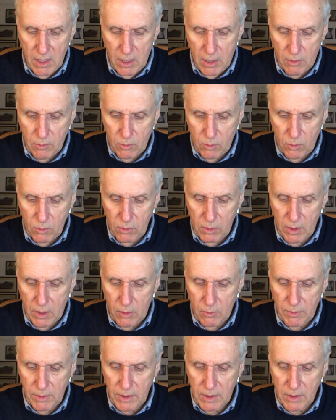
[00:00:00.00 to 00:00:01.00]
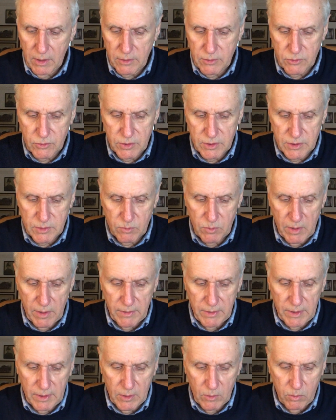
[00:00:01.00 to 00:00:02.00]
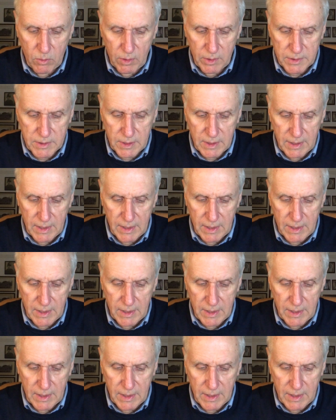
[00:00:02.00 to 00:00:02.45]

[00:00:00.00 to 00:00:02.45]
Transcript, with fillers: are all lower in countries where the equality